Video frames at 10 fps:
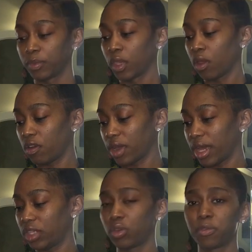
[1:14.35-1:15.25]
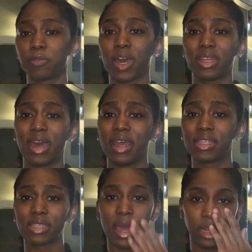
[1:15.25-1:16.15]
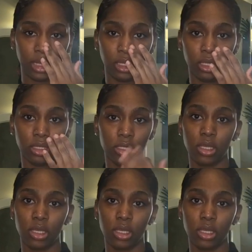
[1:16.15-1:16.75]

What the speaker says: Alright, you can find that at Sally's